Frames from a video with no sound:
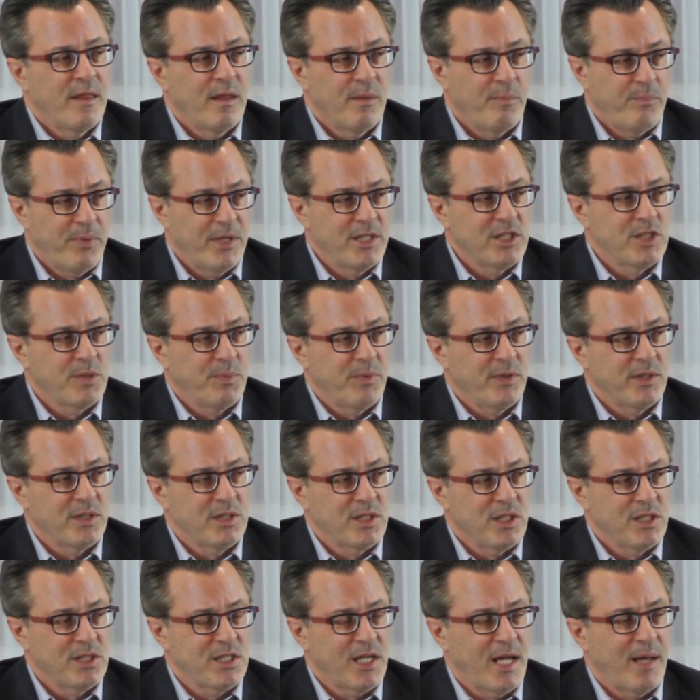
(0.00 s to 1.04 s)
The principal
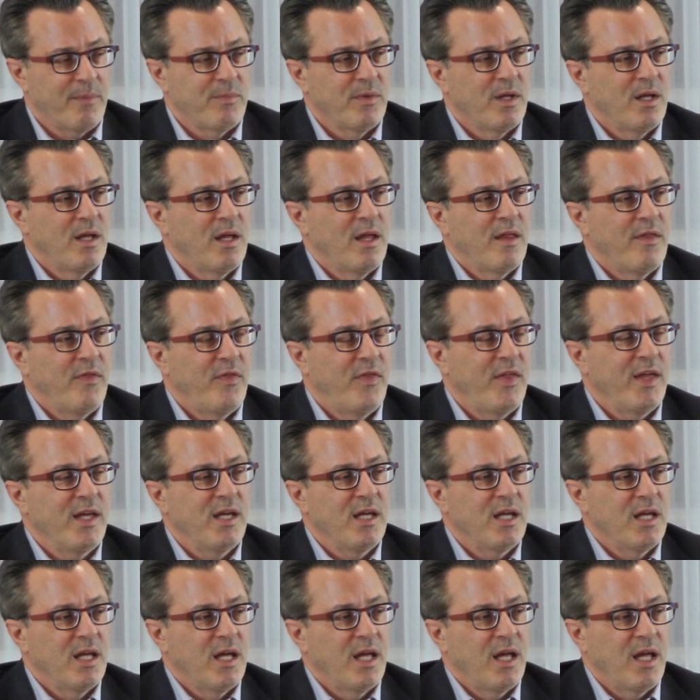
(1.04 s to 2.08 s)
is exempt.
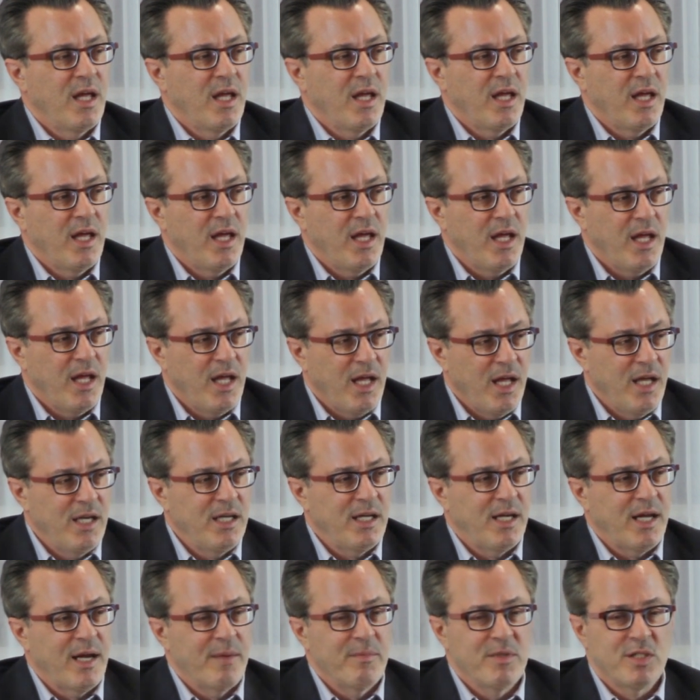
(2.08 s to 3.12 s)
The
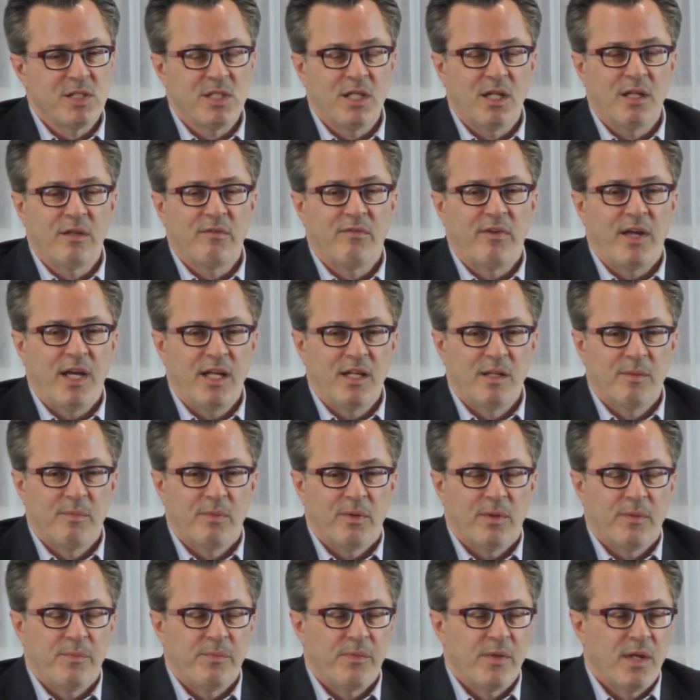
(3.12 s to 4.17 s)
income is still
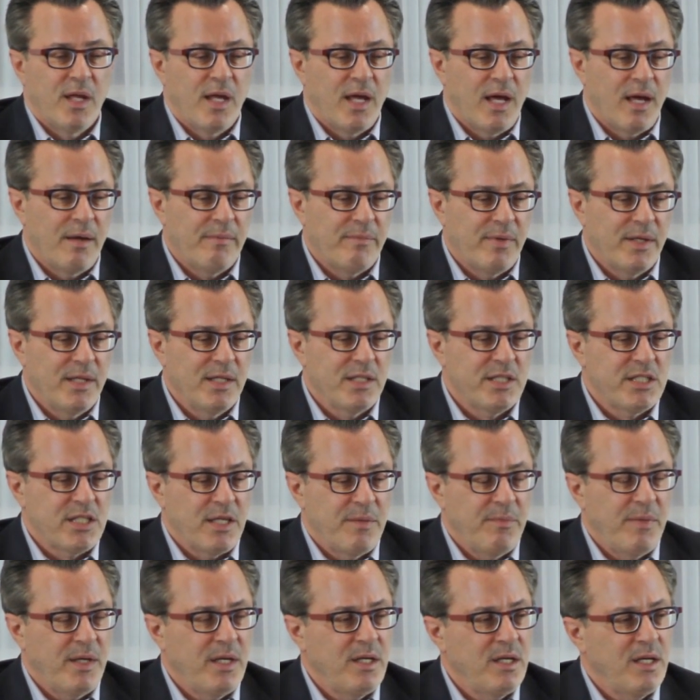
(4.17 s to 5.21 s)
available. And by this
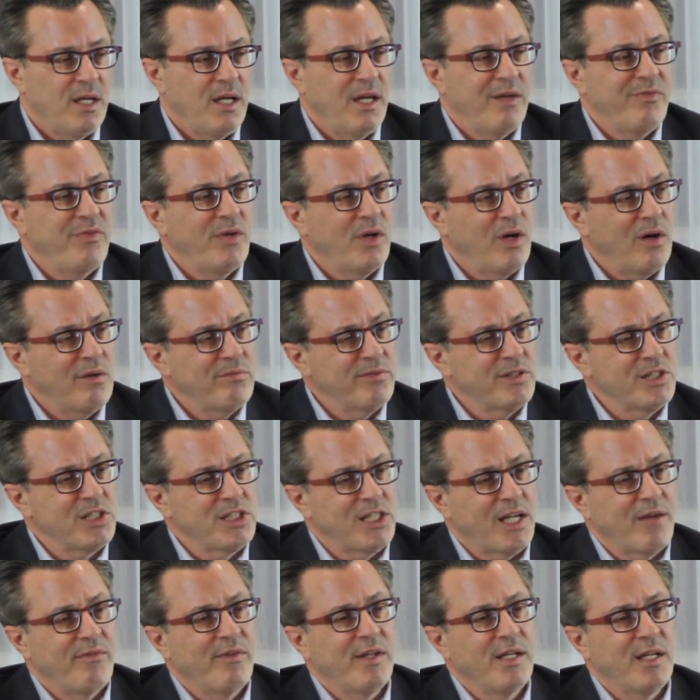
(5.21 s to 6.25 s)
I mean if you're over
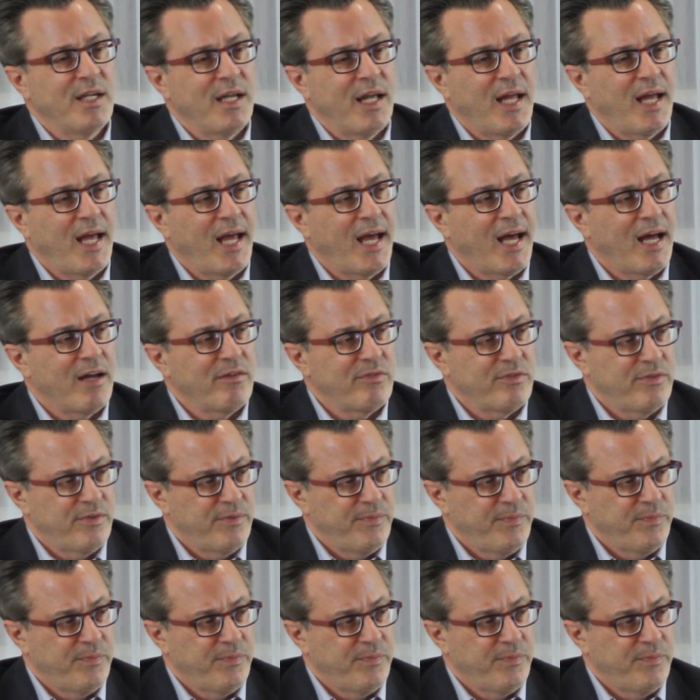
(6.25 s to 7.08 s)
70 and a half,